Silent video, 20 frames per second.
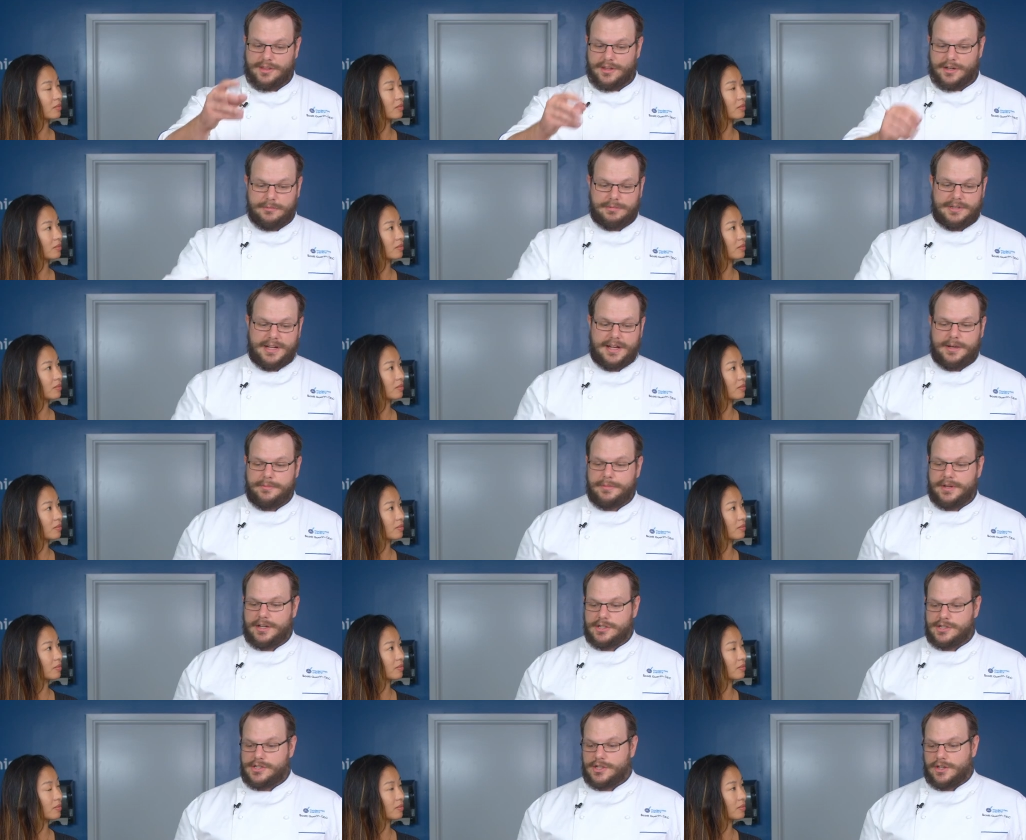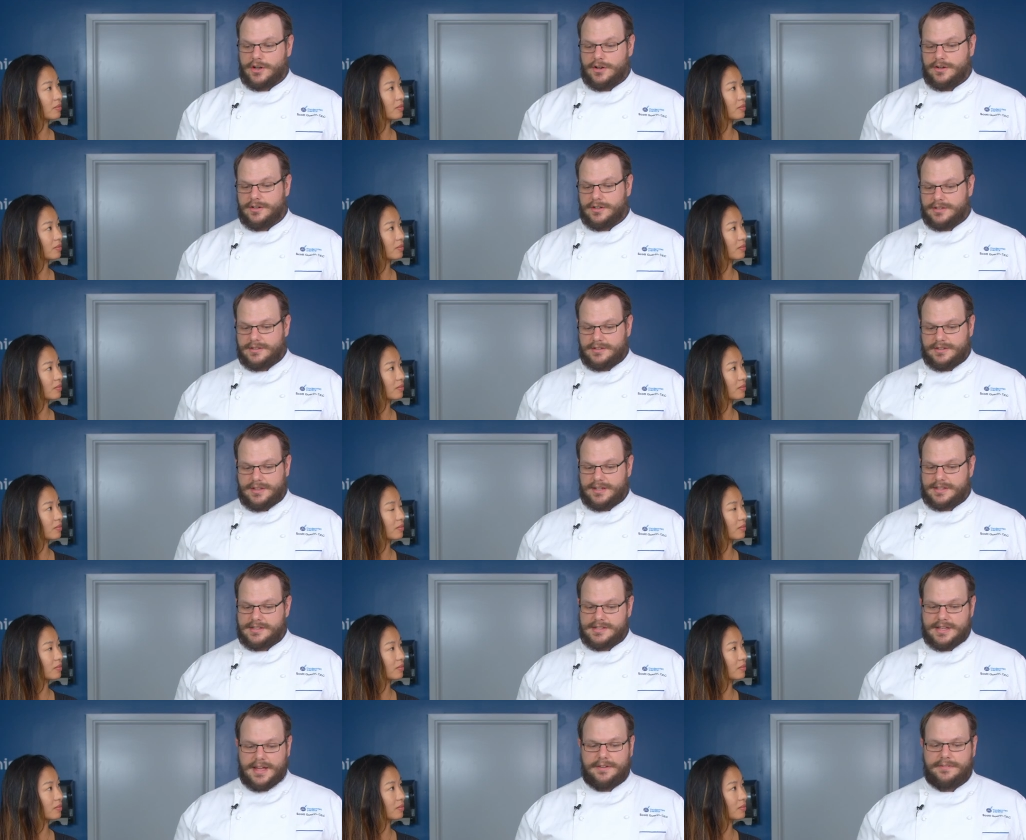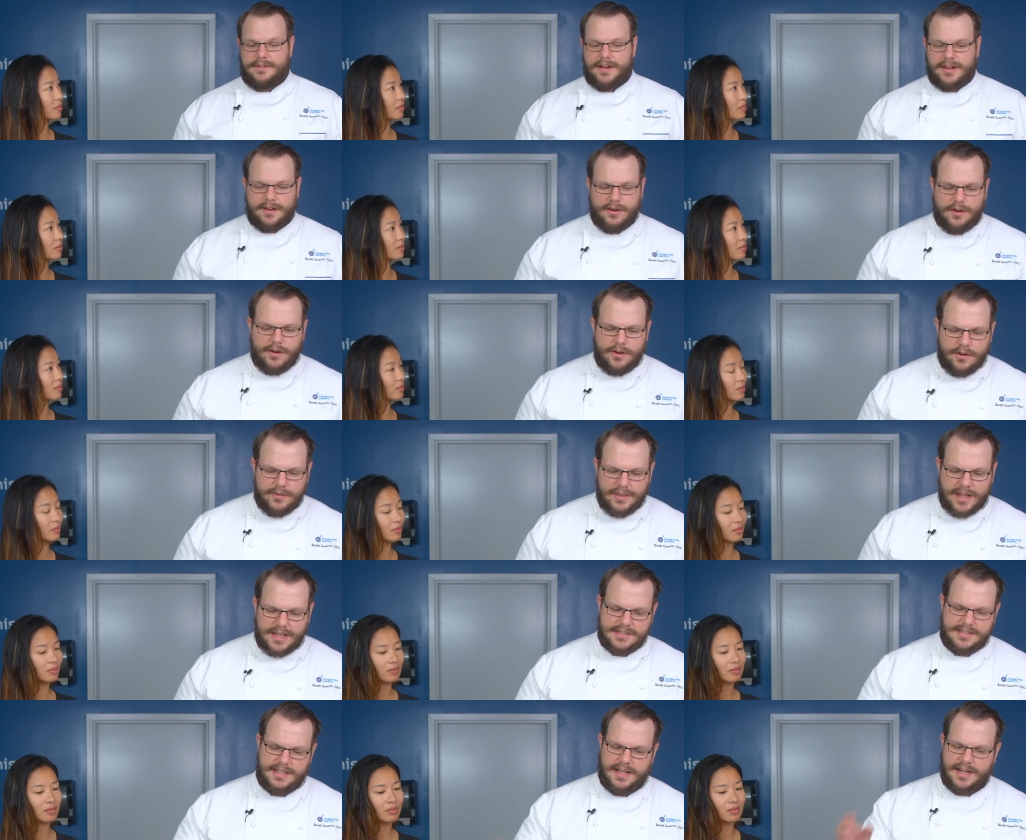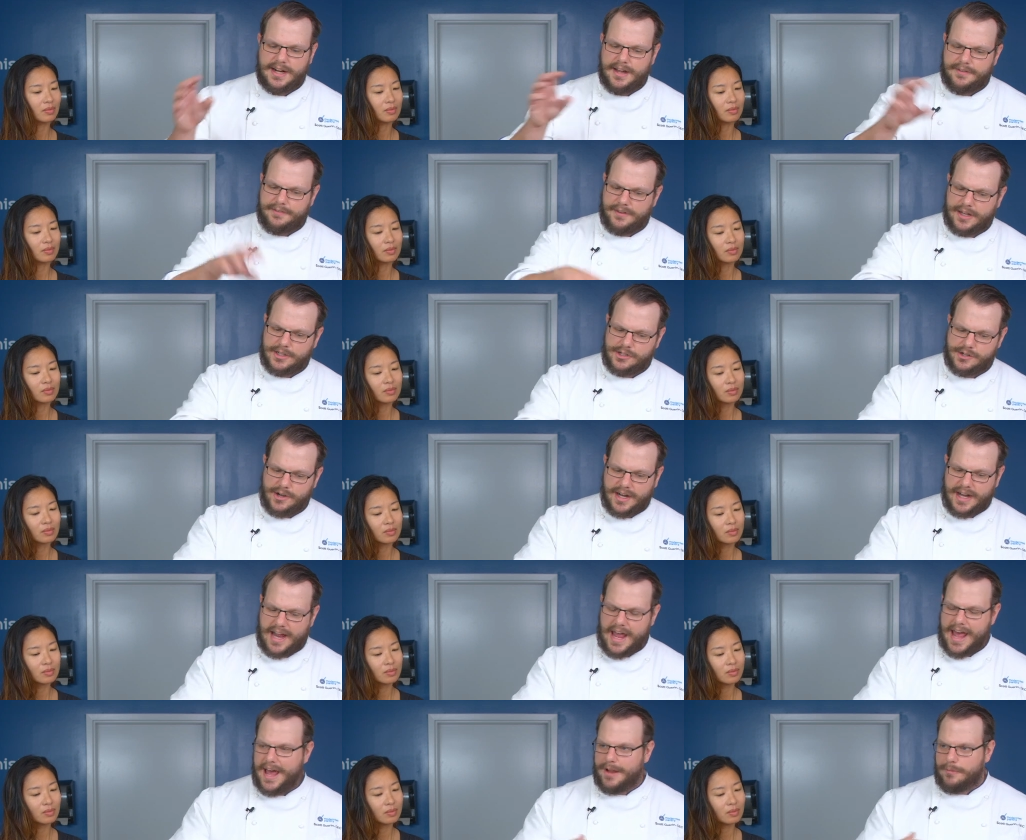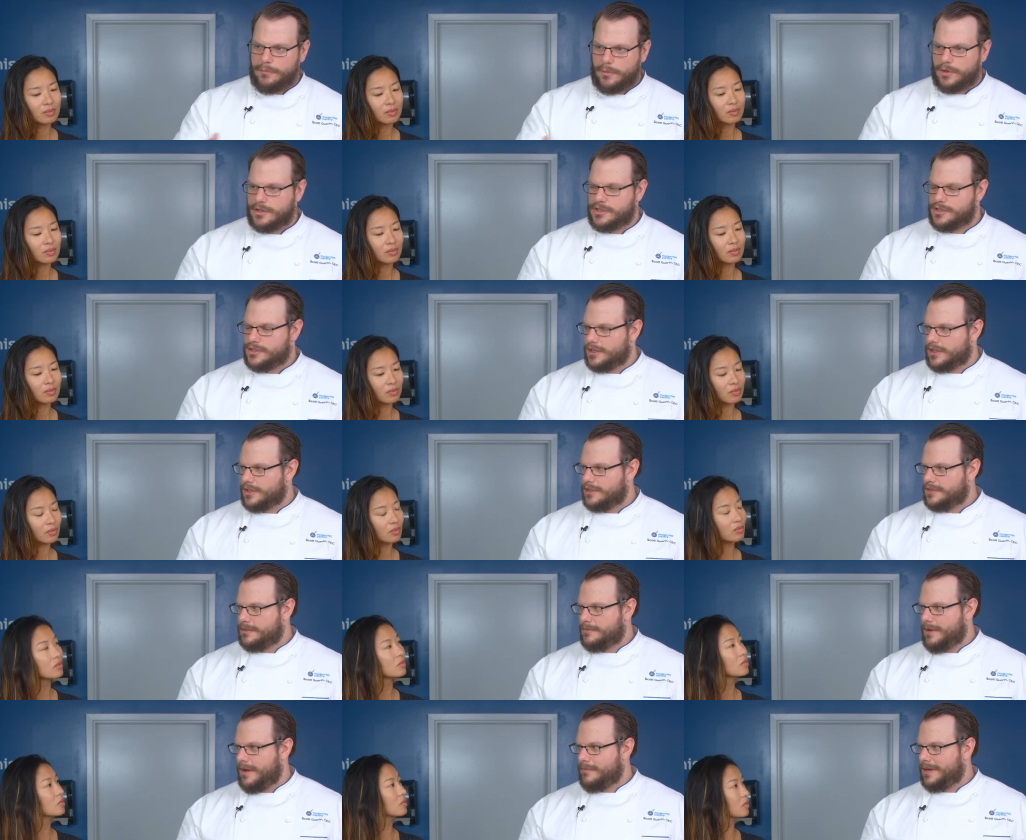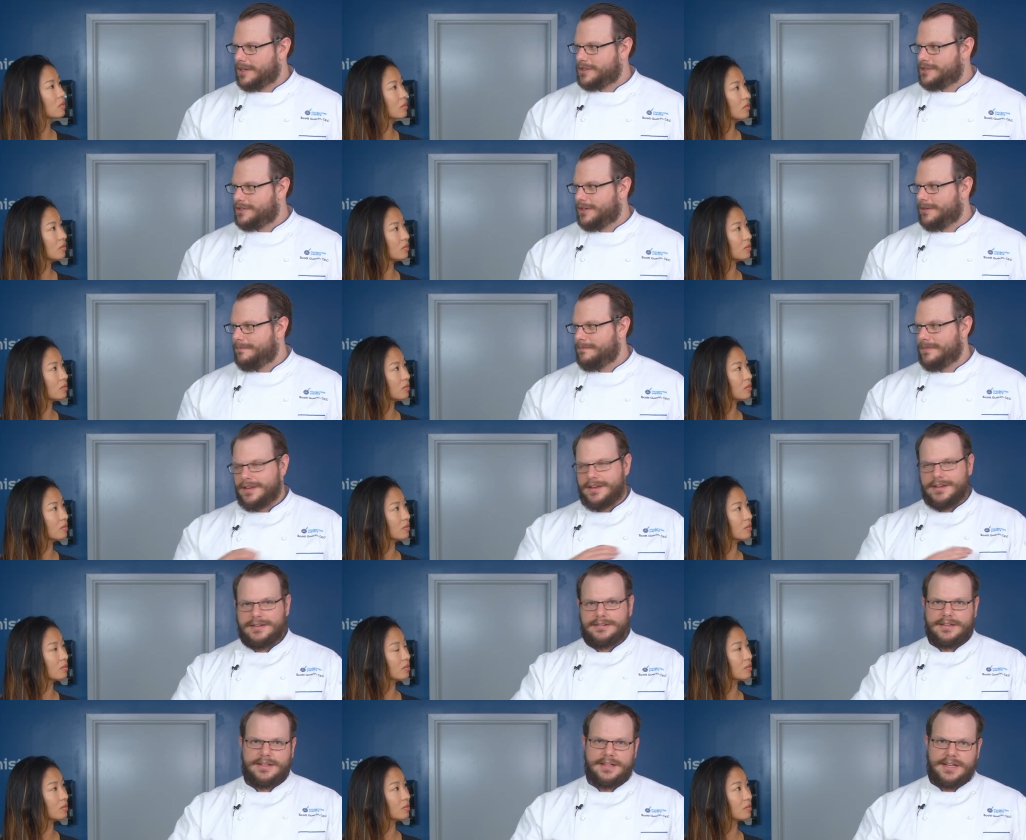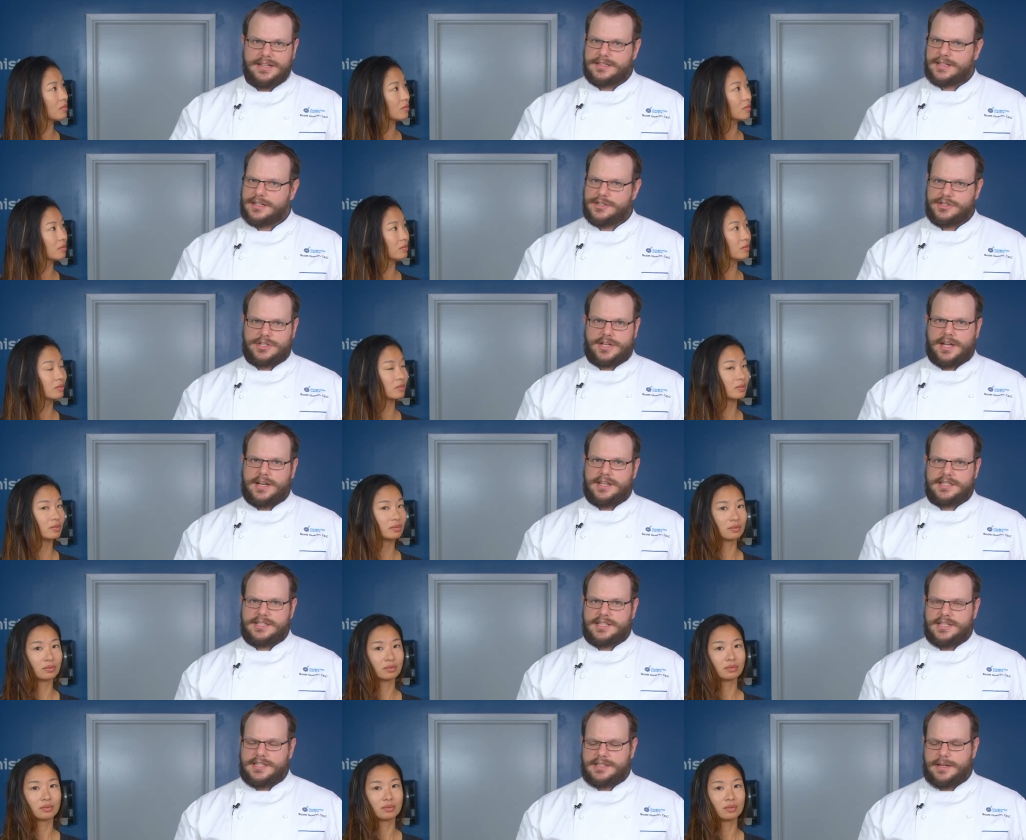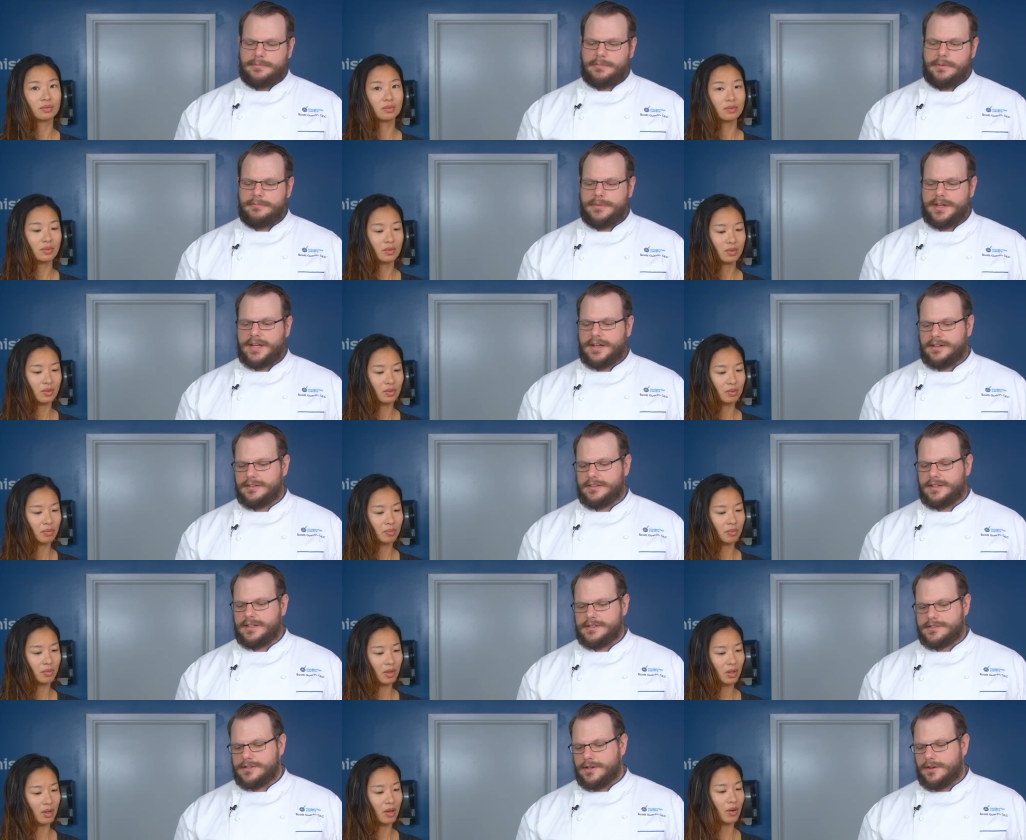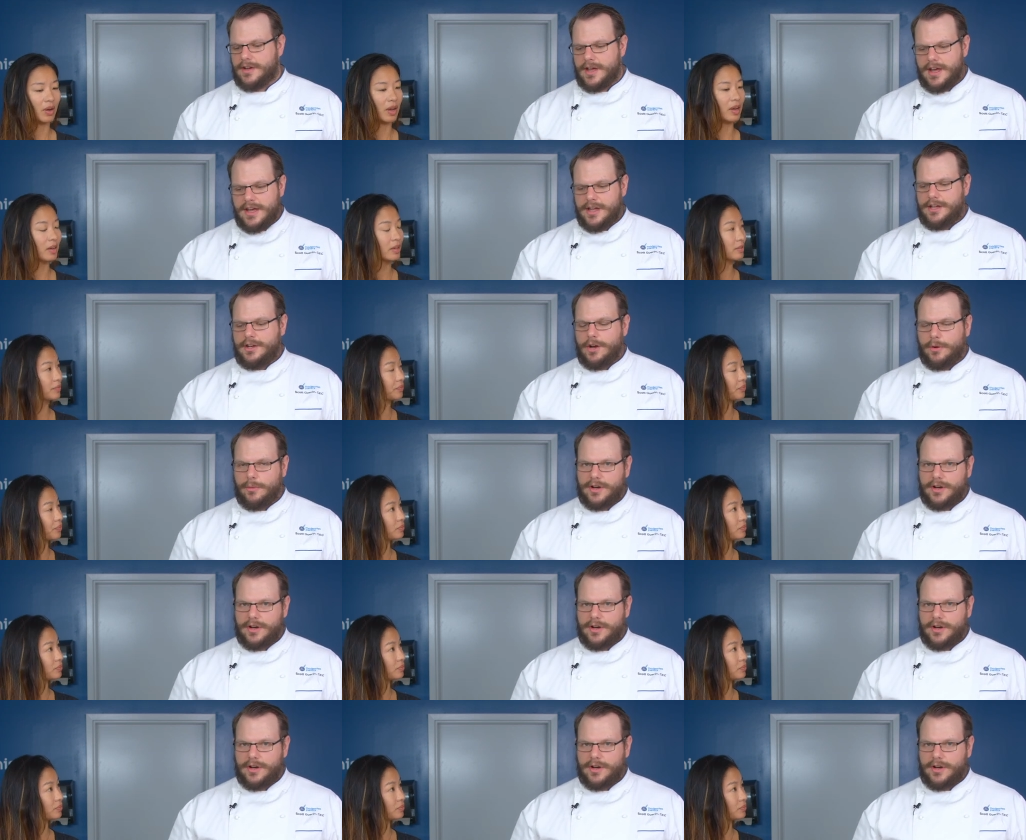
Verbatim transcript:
Speaker 1: a little tiny bit of sugar, like say if I go, oh, that's not enough, and I try to add more sugar to my mixture, mm -hmm. it's gonna, just going to seize up immediately. So okay. you don't